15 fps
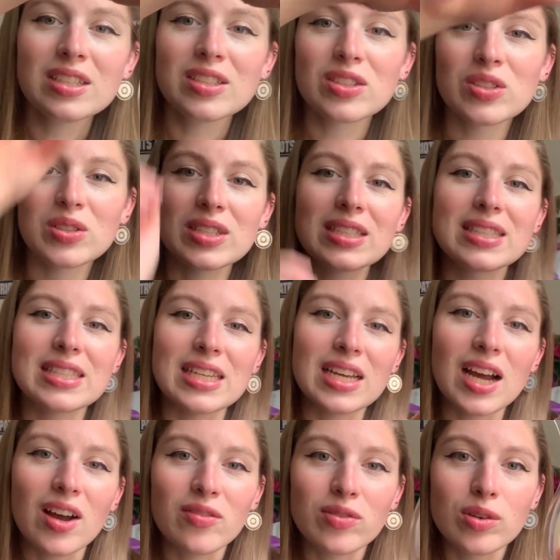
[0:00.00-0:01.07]
So you can see
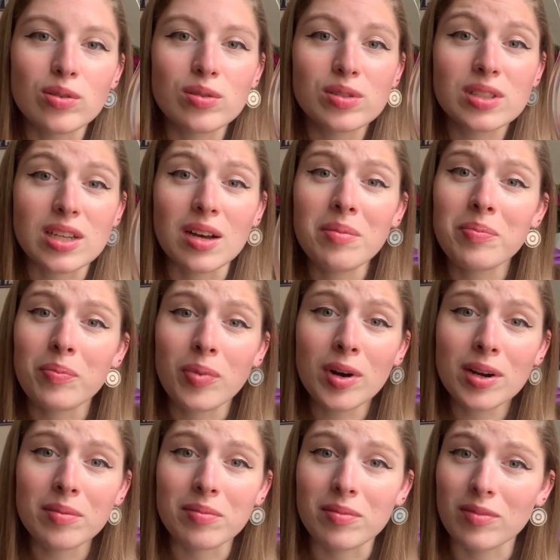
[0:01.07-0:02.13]
I've used up
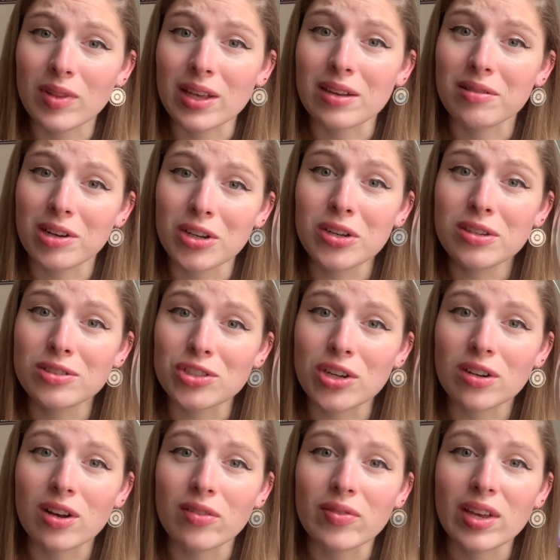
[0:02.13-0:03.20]
pretty like a good
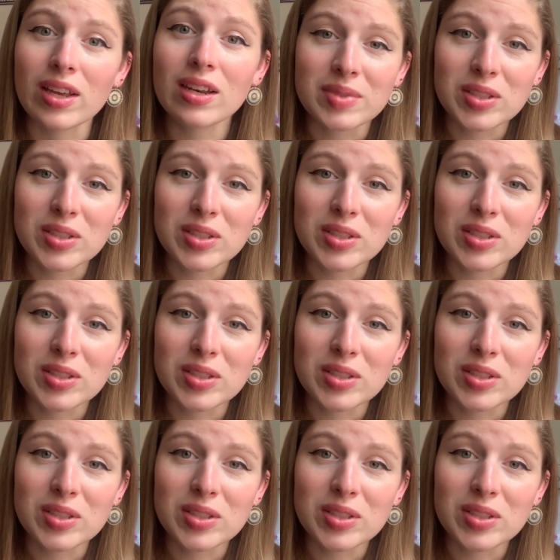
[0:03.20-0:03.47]
chunk of it.